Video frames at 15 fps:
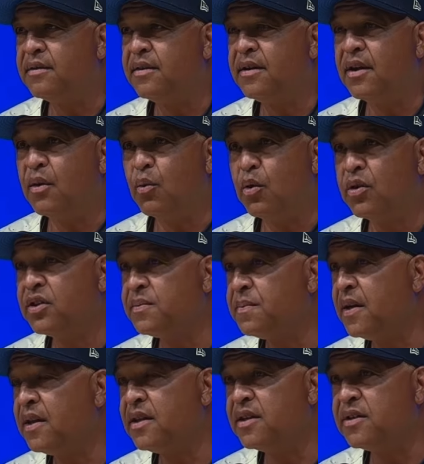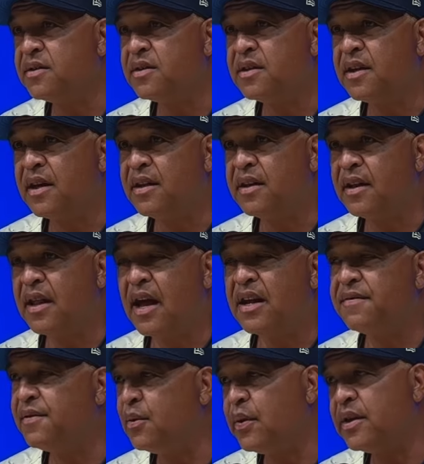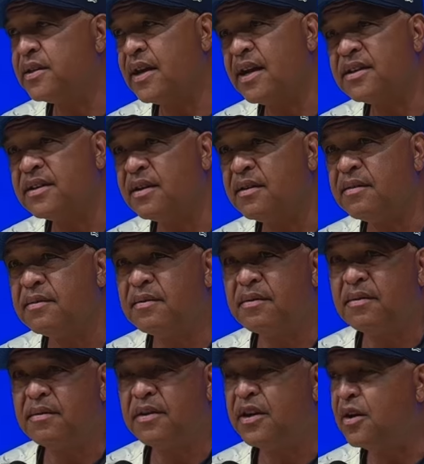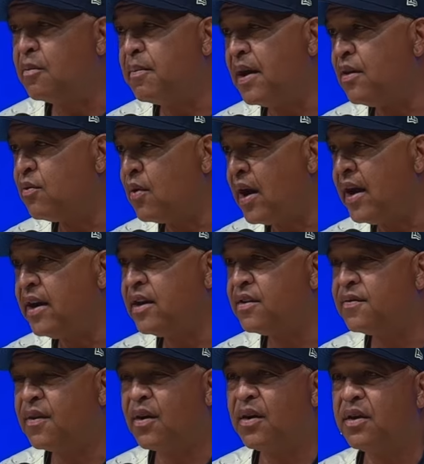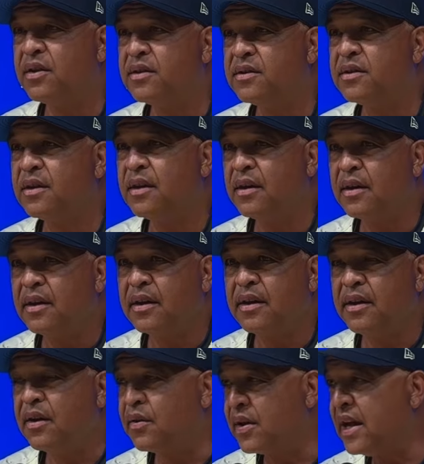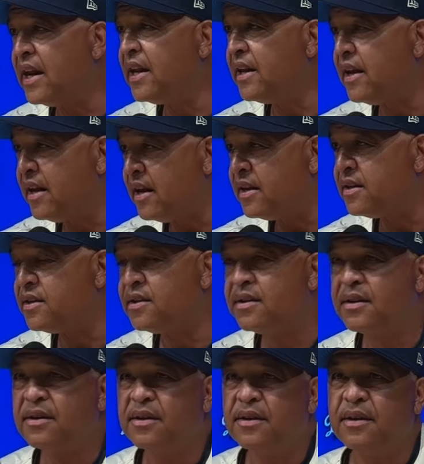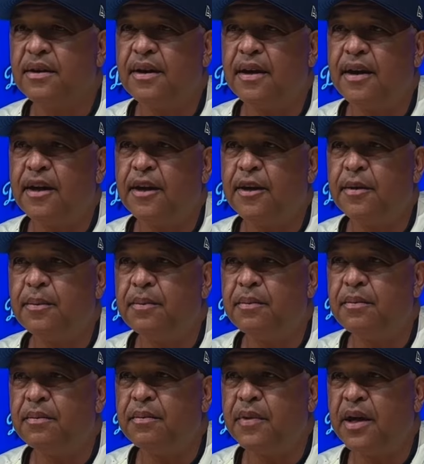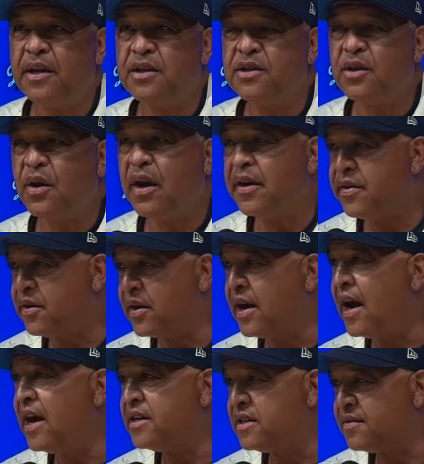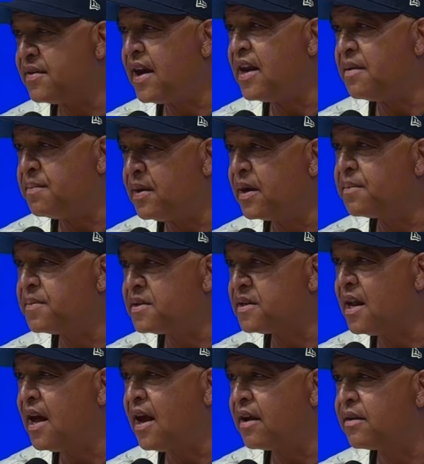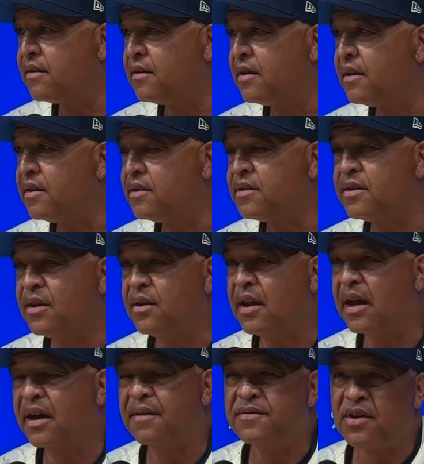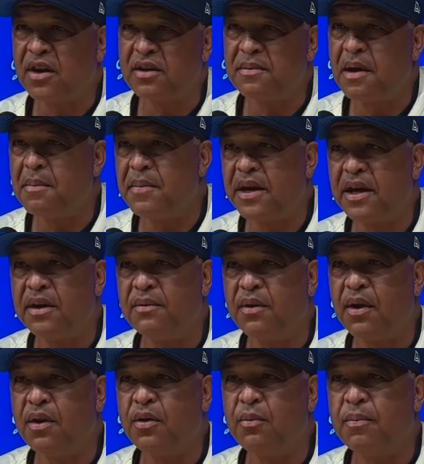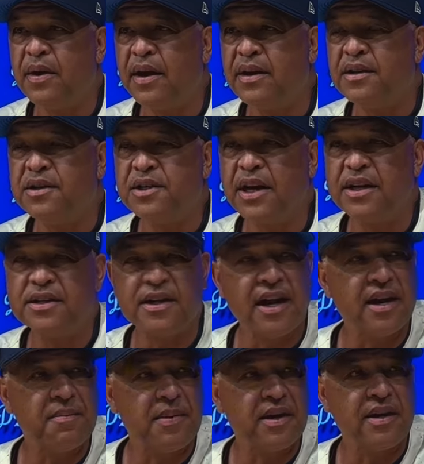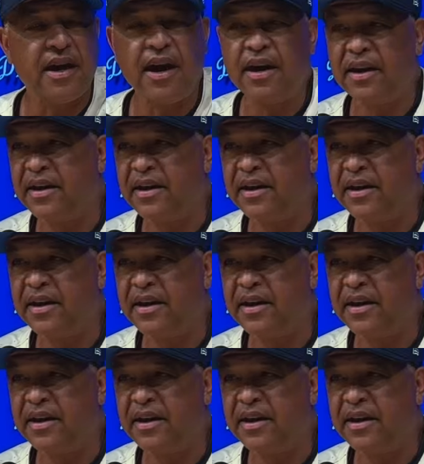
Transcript: Will Smith is the last few weeks hasn't, been right as far as, getting hits. And so other guys have got to pick up the slack. And so, like I talked about, Mickey Rowe, but Jason had a big night.